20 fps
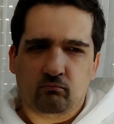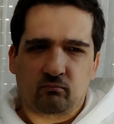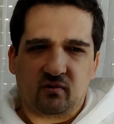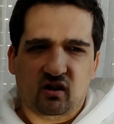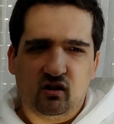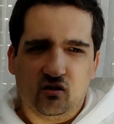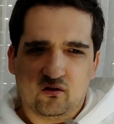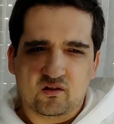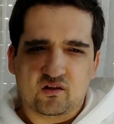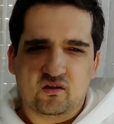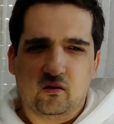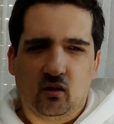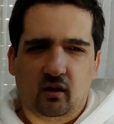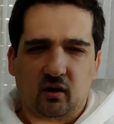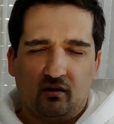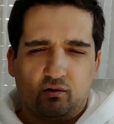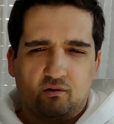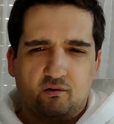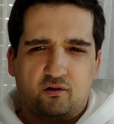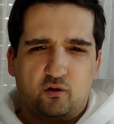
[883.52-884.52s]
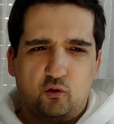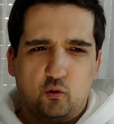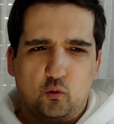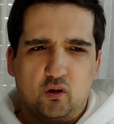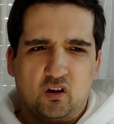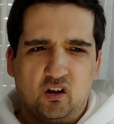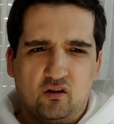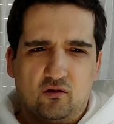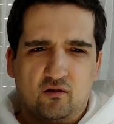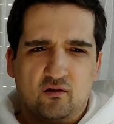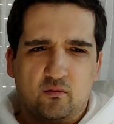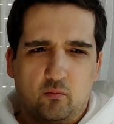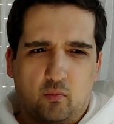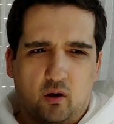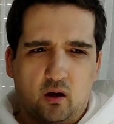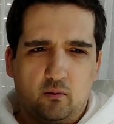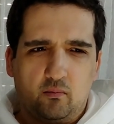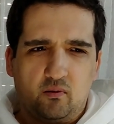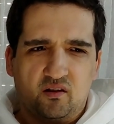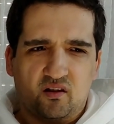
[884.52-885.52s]
years later, 2 years
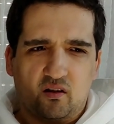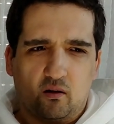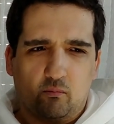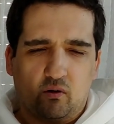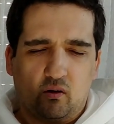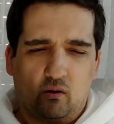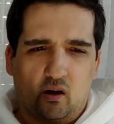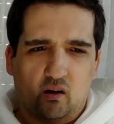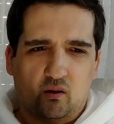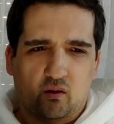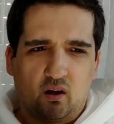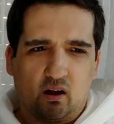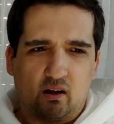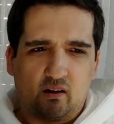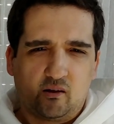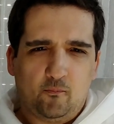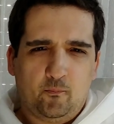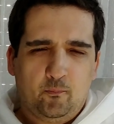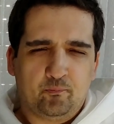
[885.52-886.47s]
maybe, something like that,